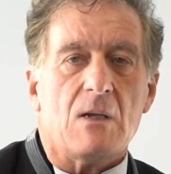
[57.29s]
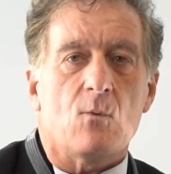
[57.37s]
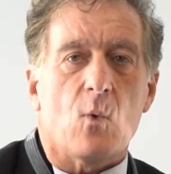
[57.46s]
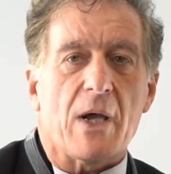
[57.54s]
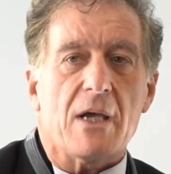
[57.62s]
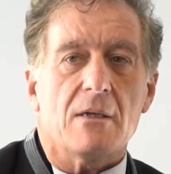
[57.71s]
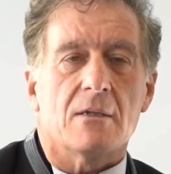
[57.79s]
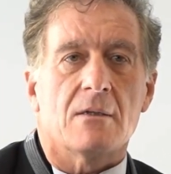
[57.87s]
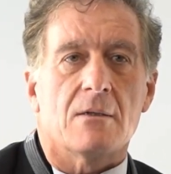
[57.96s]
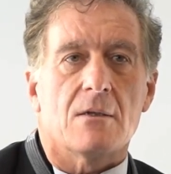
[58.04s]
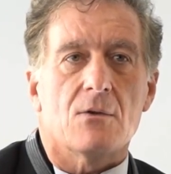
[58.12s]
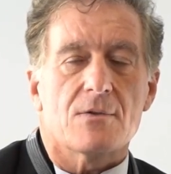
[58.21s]
way than
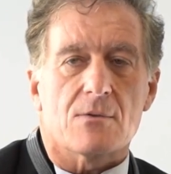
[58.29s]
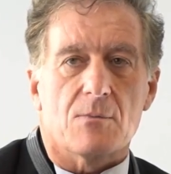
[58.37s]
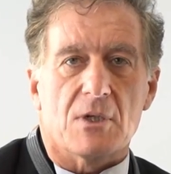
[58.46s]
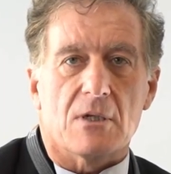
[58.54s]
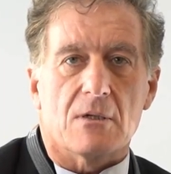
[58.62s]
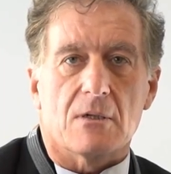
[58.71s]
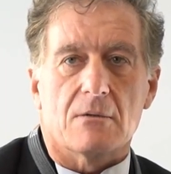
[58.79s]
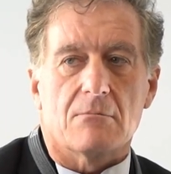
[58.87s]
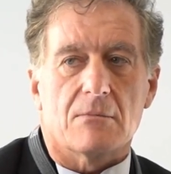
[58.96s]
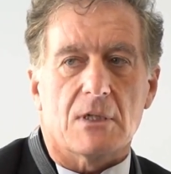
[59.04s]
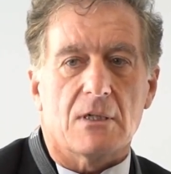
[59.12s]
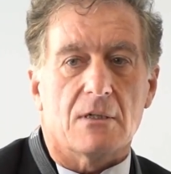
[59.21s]
it used to be
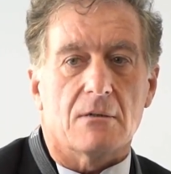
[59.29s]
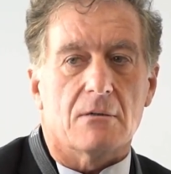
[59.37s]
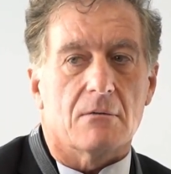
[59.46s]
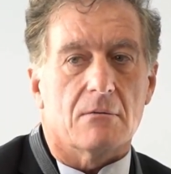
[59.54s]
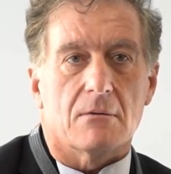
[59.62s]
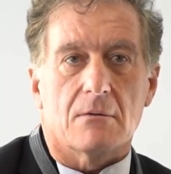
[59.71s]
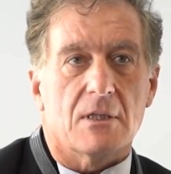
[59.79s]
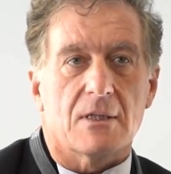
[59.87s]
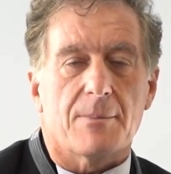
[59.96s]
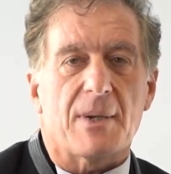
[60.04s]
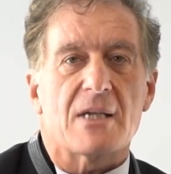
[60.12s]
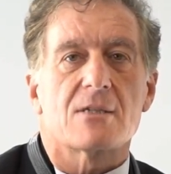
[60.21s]
in
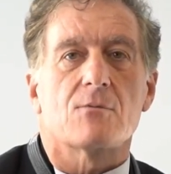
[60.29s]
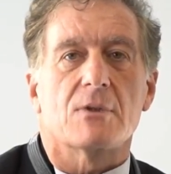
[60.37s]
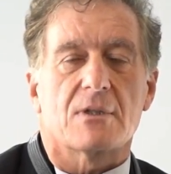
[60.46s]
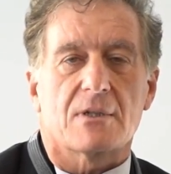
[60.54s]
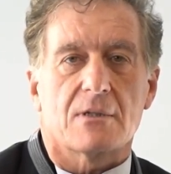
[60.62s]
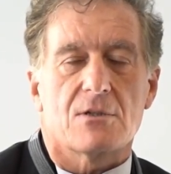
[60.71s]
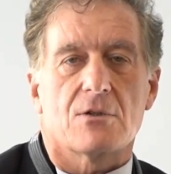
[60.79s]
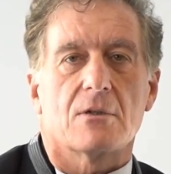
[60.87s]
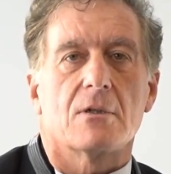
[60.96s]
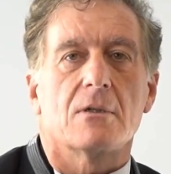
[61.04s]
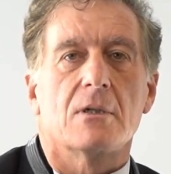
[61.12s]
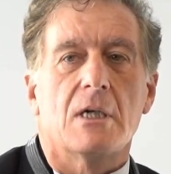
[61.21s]
the past with
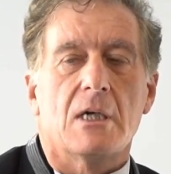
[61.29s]
traditional